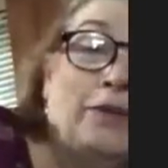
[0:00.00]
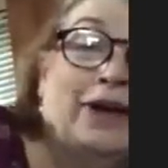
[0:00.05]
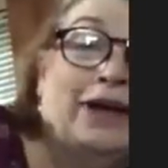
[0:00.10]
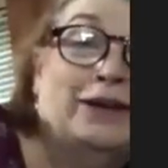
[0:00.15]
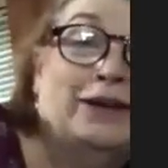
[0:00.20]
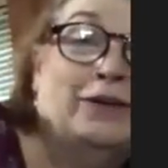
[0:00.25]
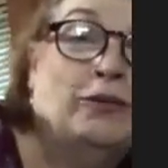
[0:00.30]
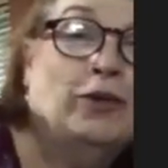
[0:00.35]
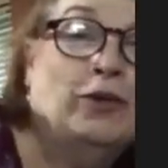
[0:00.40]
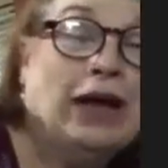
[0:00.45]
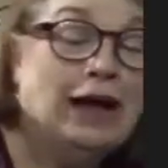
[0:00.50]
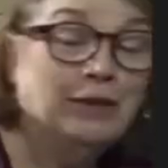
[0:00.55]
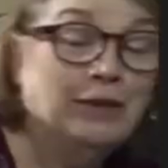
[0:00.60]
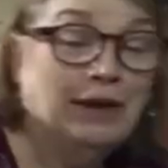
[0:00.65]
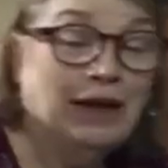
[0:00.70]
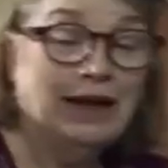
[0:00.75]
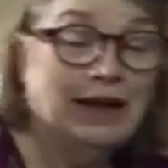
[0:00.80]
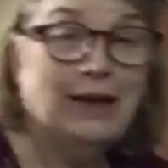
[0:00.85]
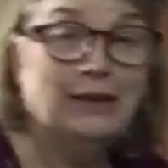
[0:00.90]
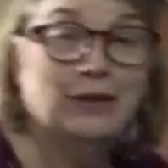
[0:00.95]
And I
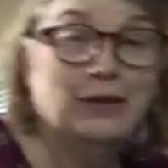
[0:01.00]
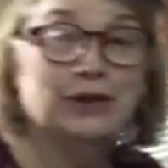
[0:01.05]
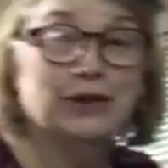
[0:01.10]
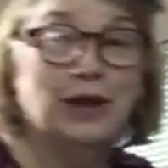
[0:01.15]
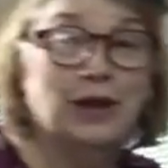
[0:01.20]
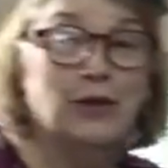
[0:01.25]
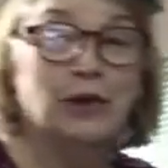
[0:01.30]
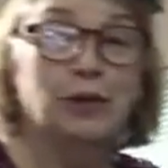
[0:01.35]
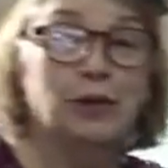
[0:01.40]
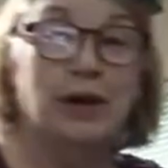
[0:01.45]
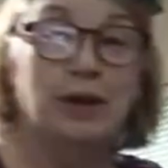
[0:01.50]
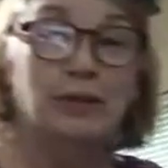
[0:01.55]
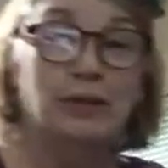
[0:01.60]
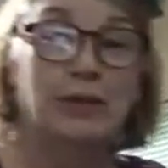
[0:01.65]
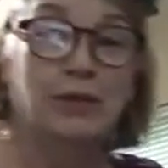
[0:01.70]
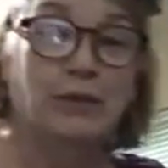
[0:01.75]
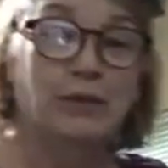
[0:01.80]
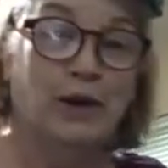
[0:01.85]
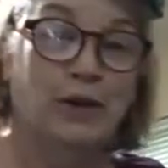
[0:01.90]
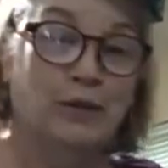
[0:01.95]
have to say, one of
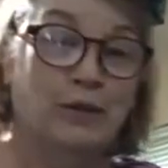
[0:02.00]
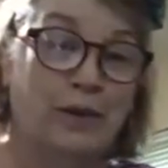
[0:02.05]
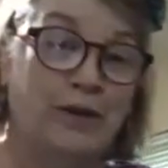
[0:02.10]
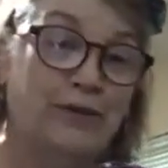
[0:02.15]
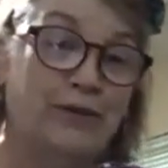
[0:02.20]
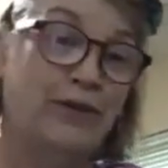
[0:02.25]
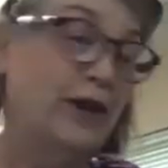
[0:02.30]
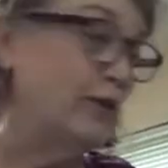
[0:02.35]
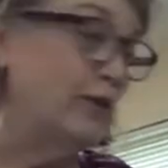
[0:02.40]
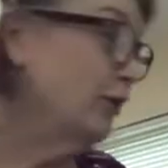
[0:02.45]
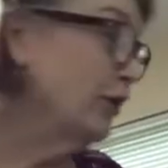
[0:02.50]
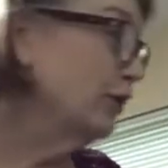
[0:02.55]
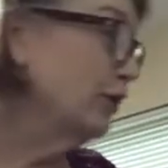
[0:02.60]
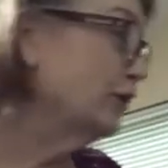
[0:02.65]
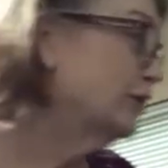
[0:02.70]
my favorites